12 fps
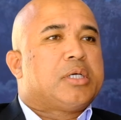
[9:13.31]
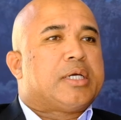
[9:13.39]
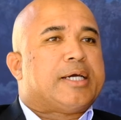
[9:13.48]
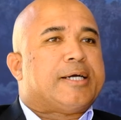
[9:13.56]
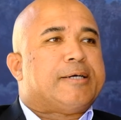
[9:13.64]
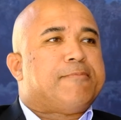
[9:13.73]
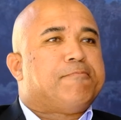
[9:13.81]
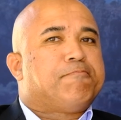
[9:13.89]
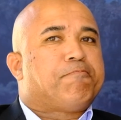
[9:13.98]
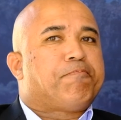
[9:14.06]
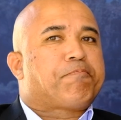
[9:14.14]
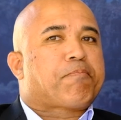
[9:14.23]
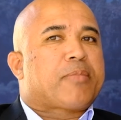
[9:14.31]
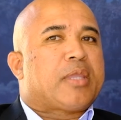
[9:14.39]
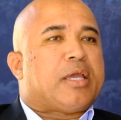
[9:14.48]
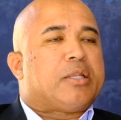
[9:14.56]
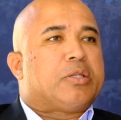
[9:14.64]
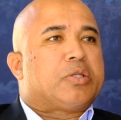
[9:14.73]

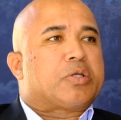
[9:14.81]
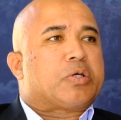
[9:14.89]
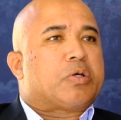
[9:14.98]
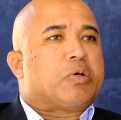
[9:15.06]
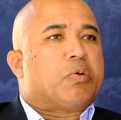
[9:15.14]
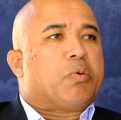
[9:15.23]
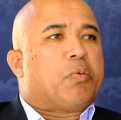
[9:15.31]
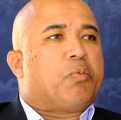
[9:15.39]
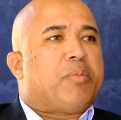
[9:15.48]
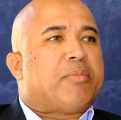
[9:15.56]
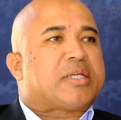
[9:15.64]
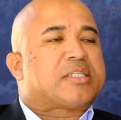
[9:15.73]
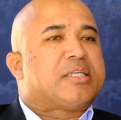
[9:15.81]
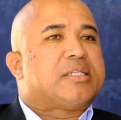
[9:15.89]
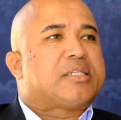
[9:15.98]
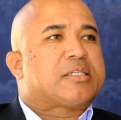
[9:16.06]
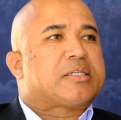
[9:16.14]
And we must then